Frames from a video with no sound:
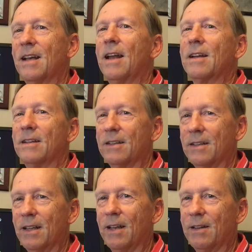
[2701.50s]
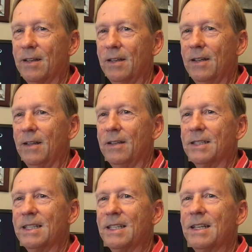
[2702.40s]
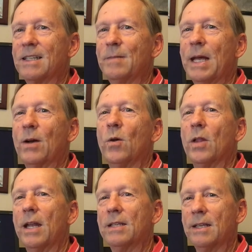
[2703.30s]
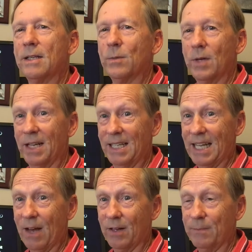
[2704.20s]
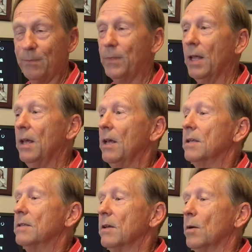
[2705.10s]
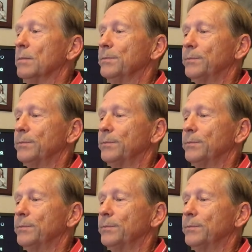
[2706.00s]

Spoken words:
not occur, then since it doesn't make a whole lot of sense, we're going to doubt it. So